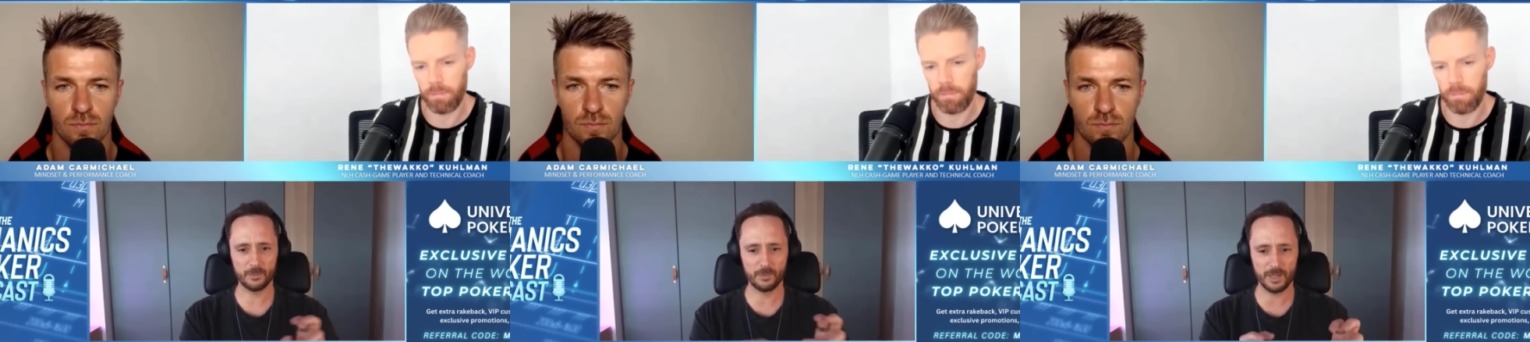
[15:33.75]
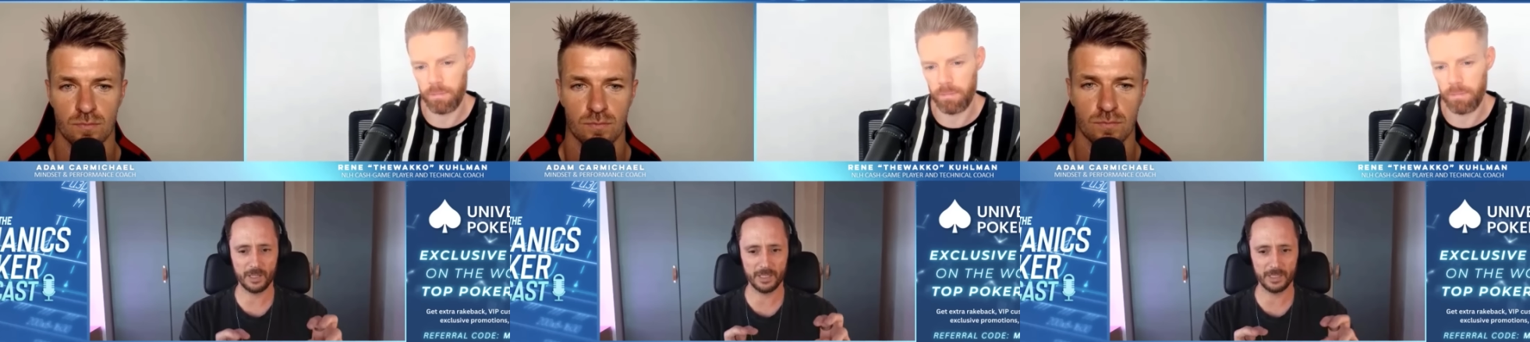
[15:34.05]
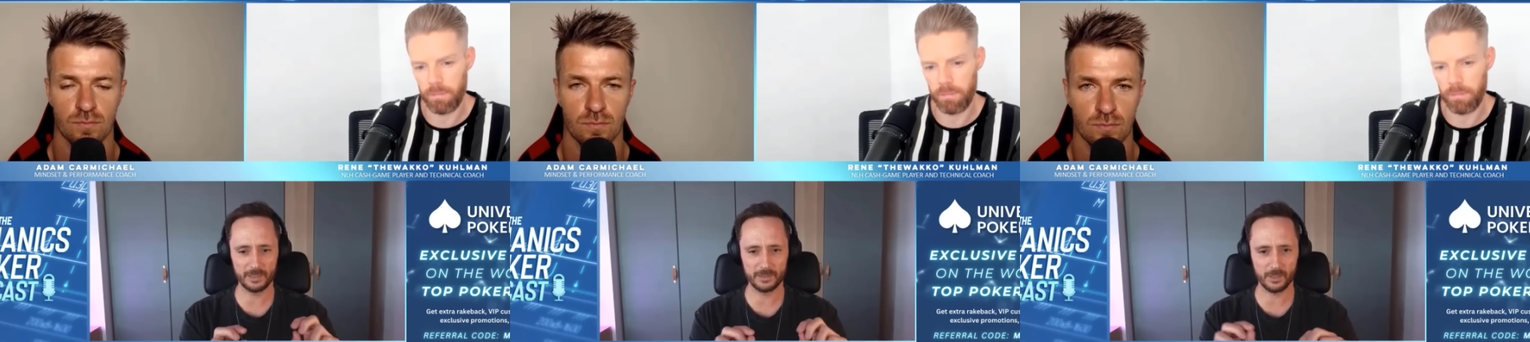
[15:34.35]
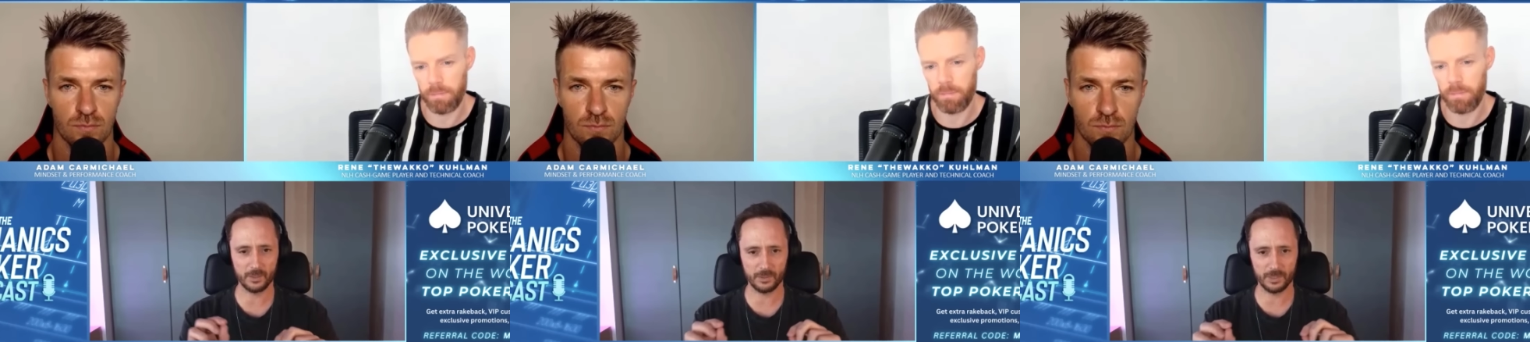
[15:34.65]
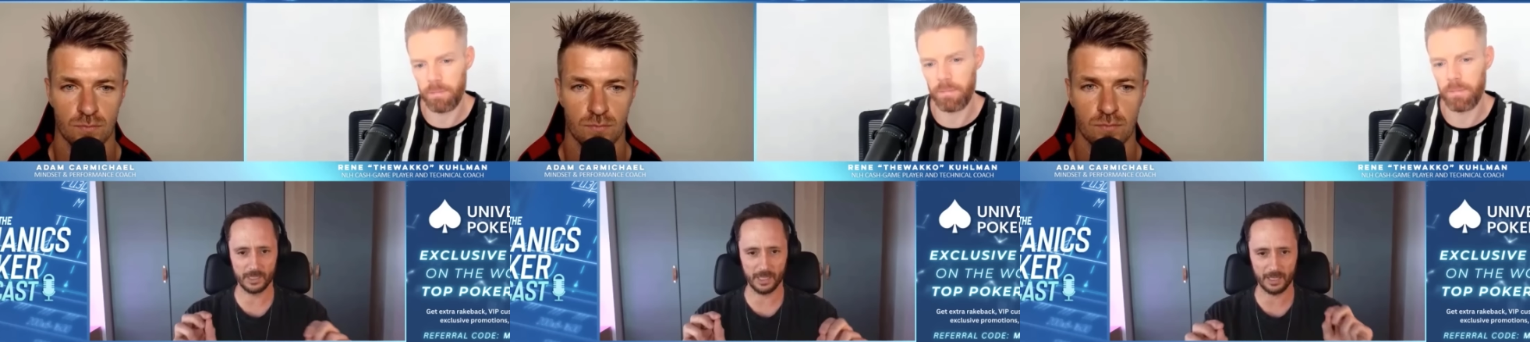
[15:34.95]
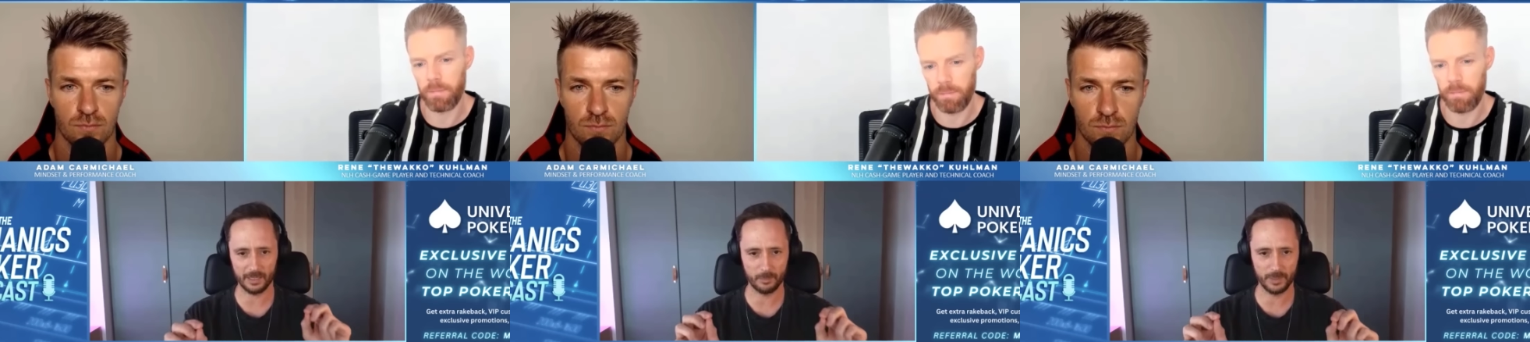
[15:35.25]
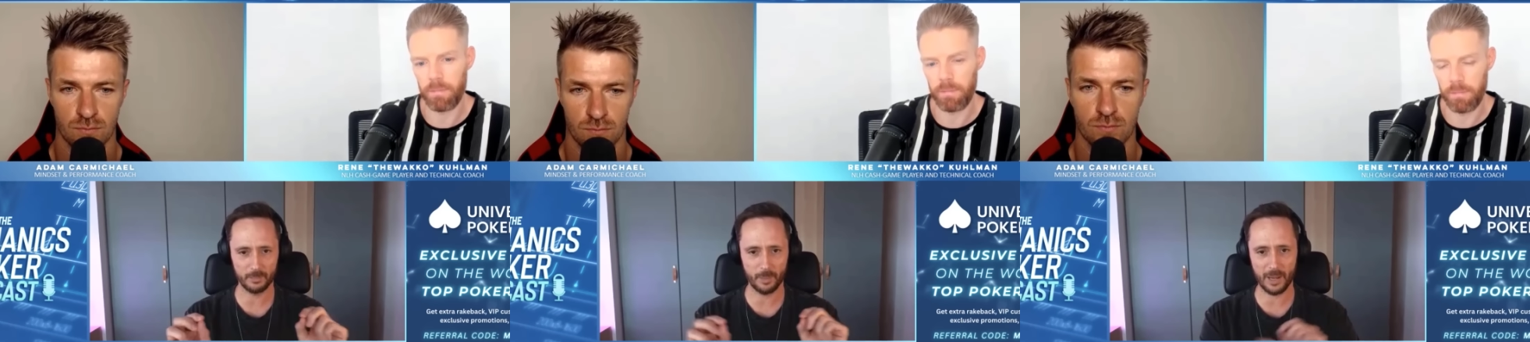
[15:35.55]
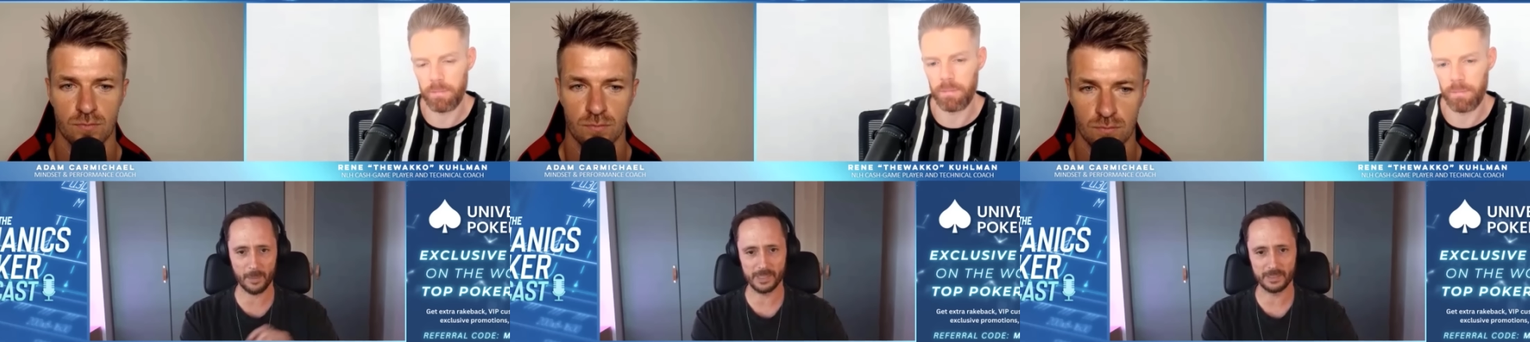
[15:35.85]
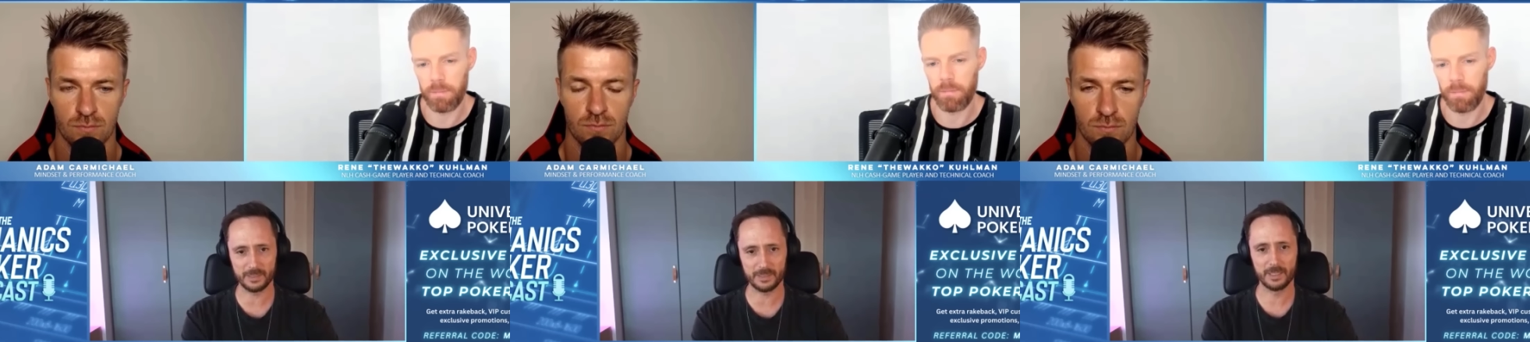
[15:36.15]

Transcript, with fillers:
Speaker 1: very slowly, like bit by bit.